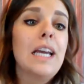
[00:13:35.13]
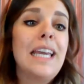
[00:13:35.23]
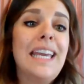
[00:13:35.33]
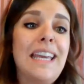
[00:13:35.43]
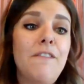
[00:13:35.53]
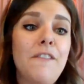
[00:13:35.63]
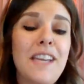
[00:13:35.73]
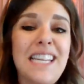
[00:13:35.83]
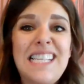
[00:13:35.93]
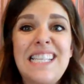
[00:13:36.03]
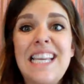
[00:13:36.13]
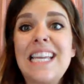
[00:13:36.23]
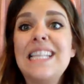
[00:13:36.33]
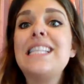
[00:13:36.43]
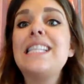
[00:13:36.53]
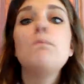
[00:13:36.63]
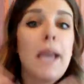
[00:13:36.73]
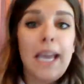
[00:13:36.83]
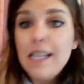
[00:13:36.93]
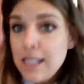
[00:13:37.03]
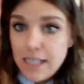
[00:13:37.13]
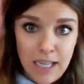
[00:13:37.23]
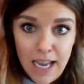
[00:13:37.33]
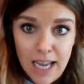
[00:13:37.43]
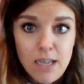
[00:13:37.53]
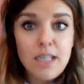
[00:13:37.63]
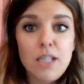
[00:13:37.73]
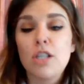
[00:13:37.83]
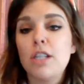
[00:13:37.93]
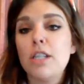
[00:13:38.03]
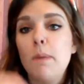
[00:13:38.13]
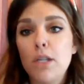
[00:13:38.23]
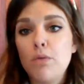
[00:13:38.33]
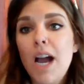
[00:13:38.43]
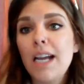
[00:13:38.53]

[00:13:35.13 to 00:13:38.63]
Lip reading: If it is in space and it is just a space rock,